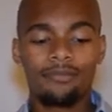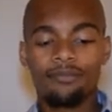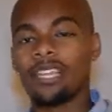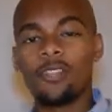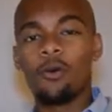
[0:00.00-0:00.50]

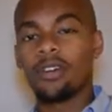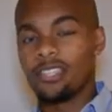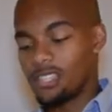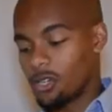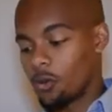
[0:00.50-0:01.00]
they don't
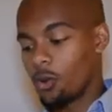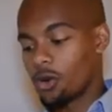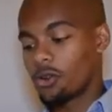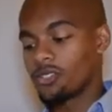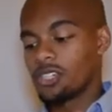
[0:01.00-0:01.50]
consider
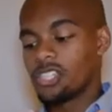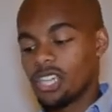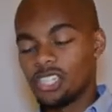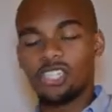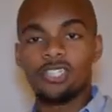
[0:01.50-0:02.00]
worker
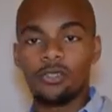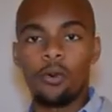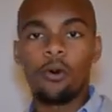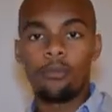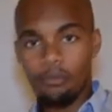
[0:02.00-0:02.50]
suggestions
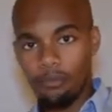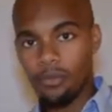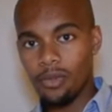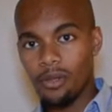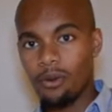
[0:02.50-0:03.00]
or
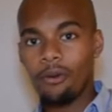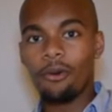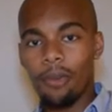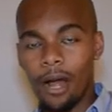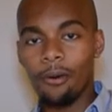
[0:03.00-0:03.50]

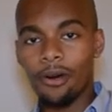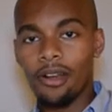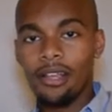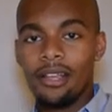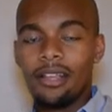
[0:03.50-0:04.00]
power.
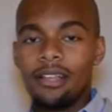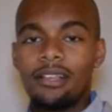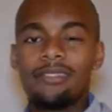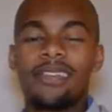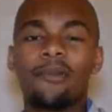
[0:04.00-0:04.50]

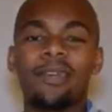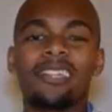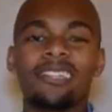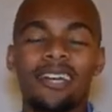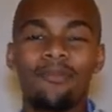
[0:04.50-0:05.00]
That means